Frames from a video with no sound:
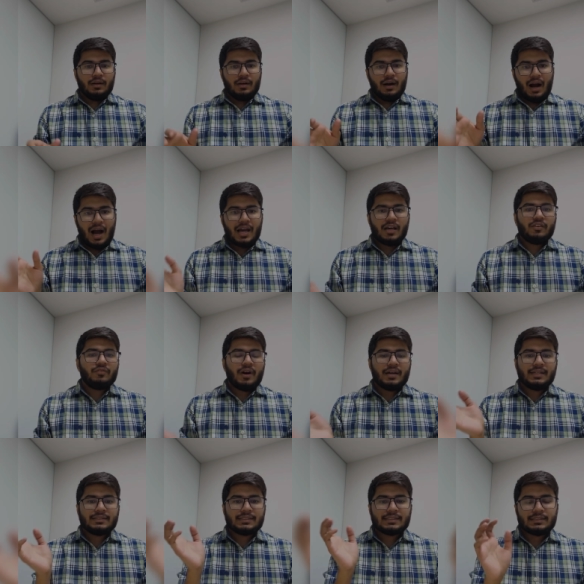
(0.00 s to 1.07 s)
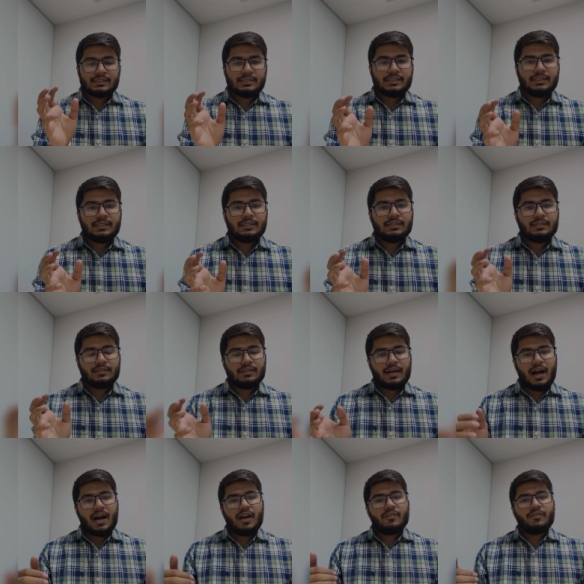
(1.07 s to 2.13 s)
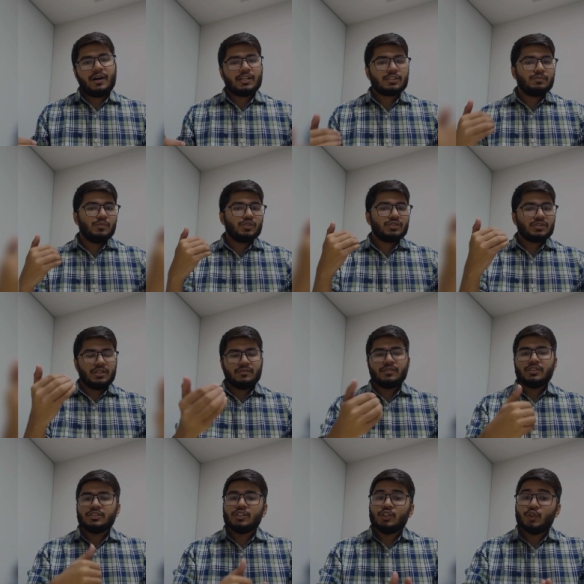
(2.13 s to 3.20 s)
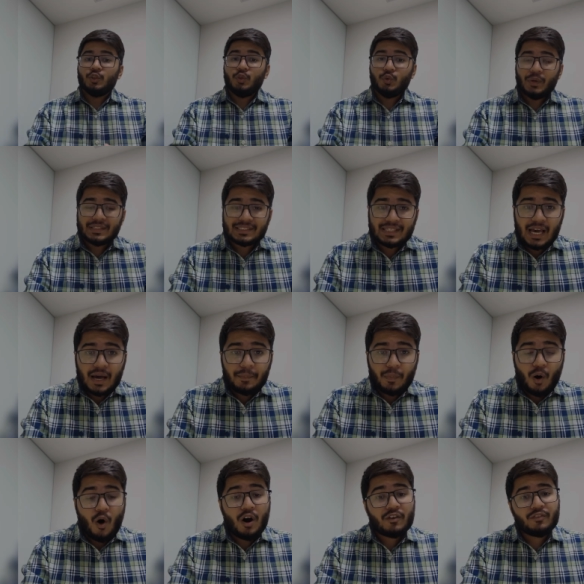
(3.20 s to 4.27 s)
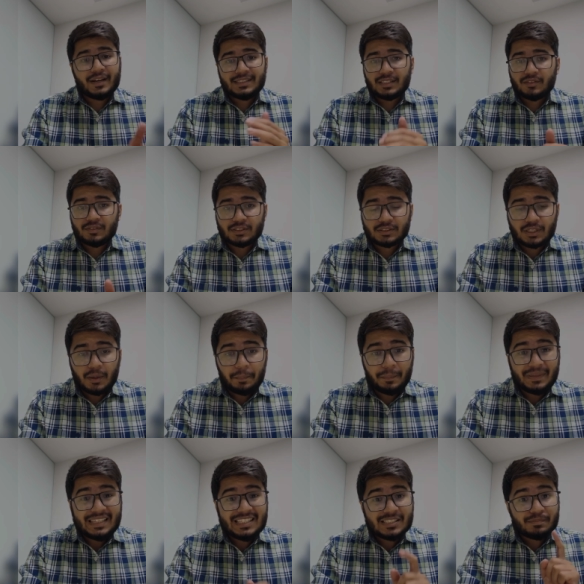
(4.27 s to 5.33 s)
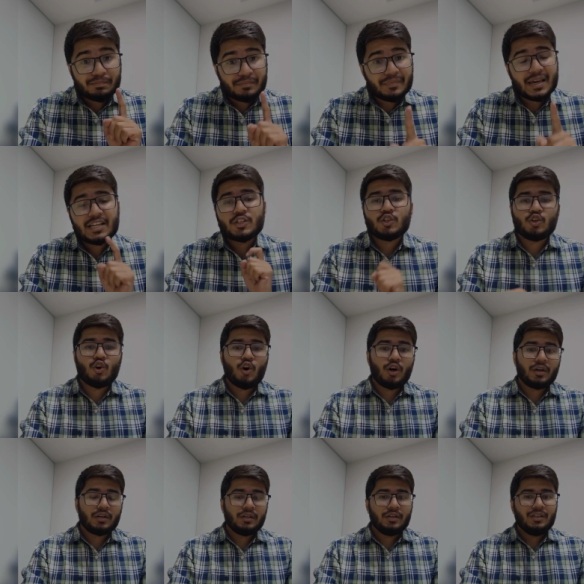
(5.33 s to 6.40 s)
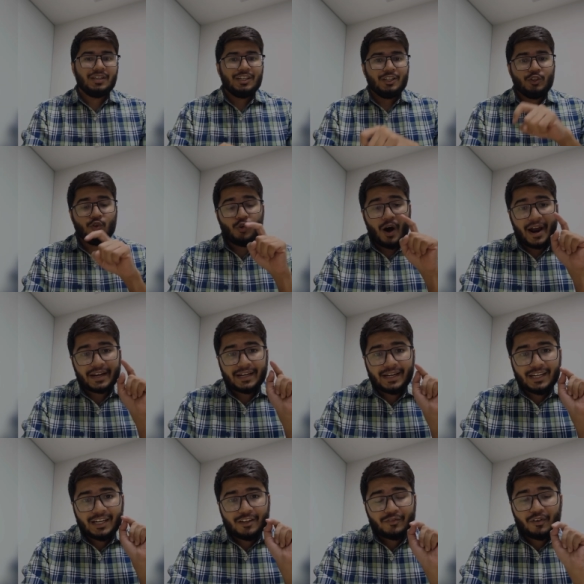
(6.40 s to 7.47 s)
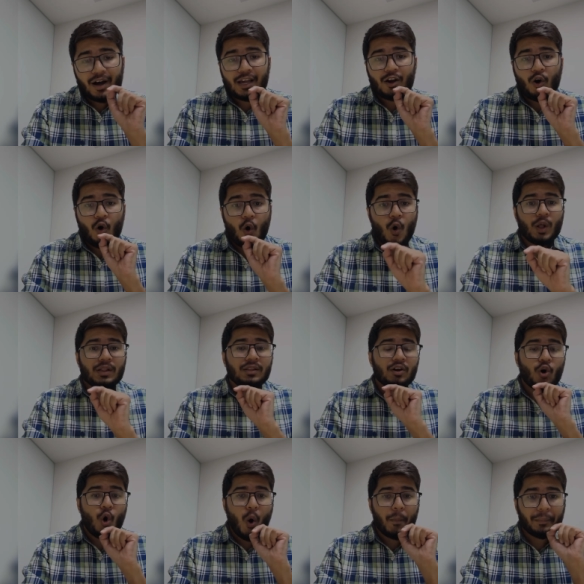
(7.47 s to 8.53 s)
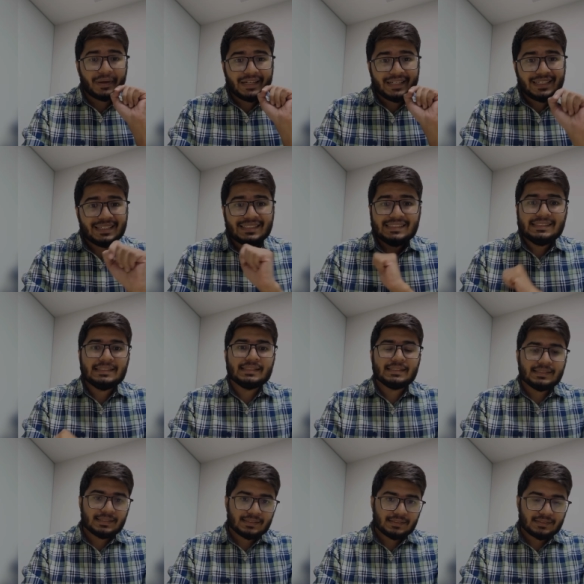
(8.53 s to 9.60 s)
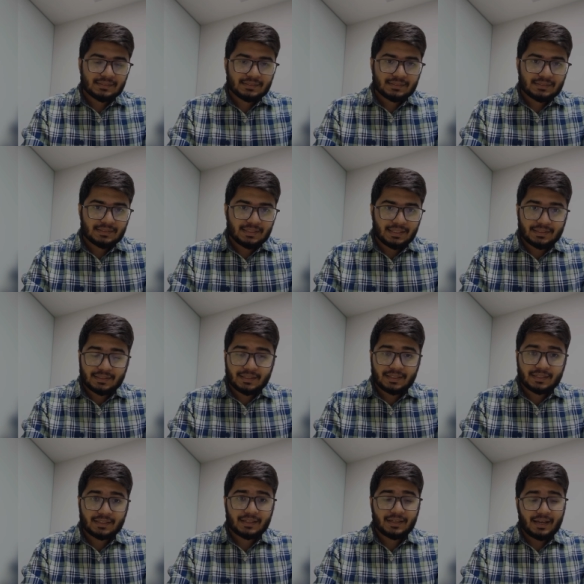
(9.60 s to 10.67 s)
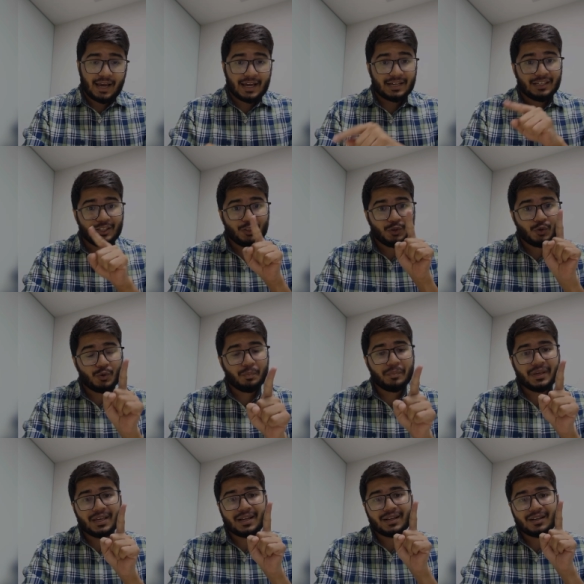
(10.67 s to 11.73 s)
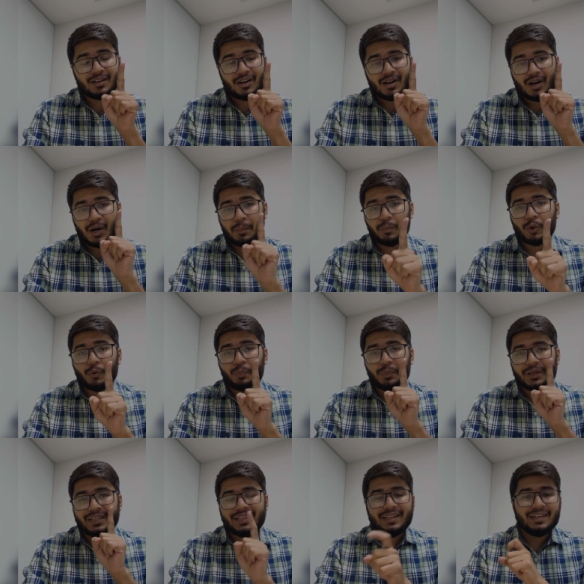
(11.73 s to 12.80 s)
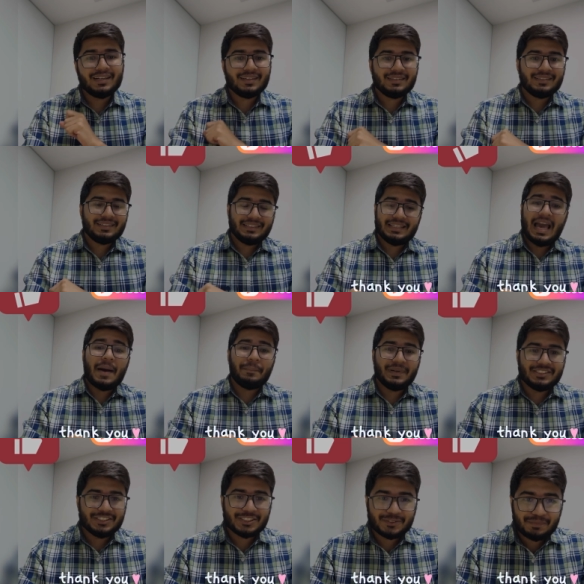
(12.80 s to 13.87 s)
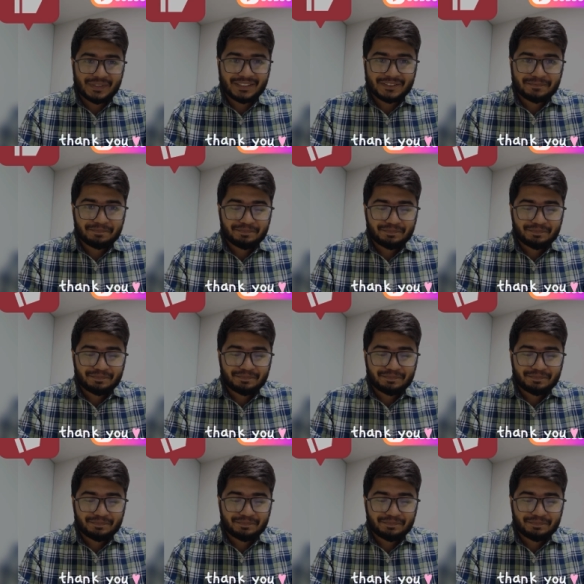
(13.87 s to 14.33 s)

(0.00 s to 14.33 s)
IFRS 16, IFRS books conversion to US GAAP or vice versa, please make sure you identify all the operating leases in there and you make appropriate GAAP adjustment.